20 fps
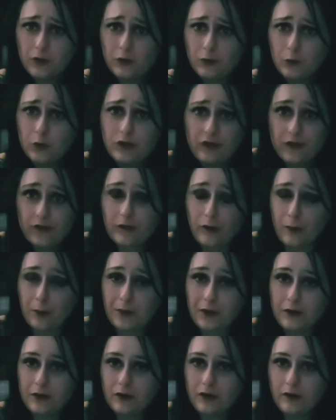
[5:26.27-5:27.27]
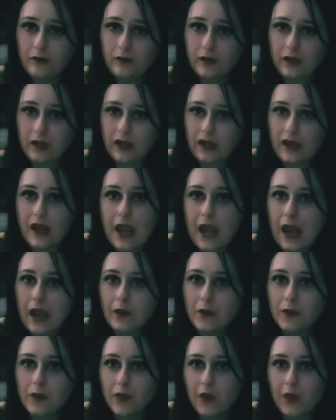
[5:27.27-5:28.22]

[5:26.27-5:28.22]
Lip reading: would stop at nothing, and now